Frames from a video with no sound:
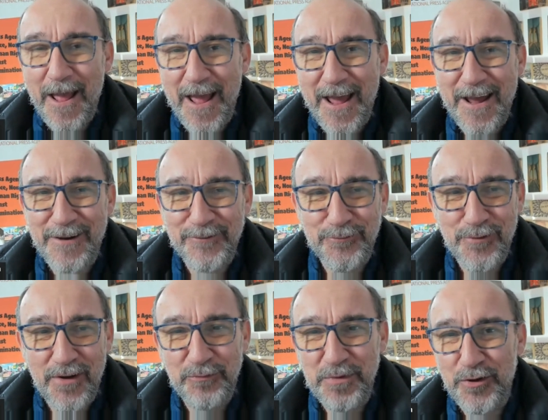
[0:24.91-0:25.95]
and who
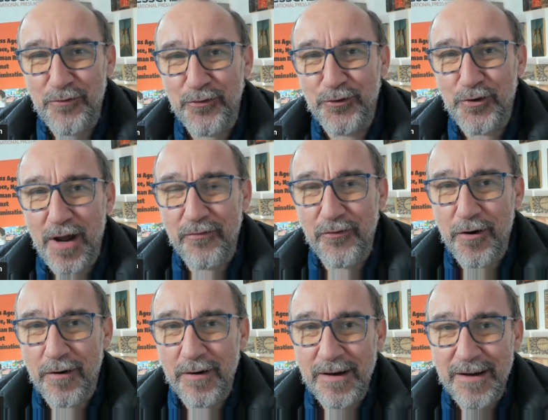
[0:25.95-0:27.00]
has been a
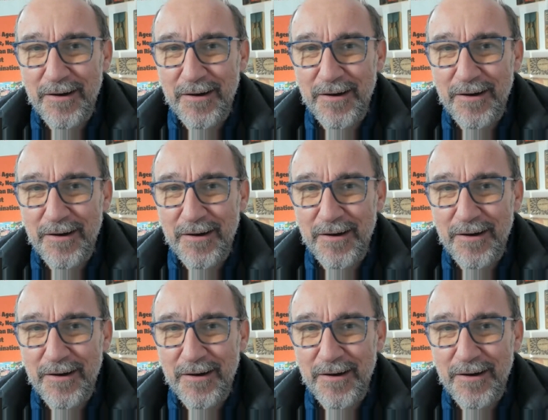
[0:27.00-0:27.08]
photographer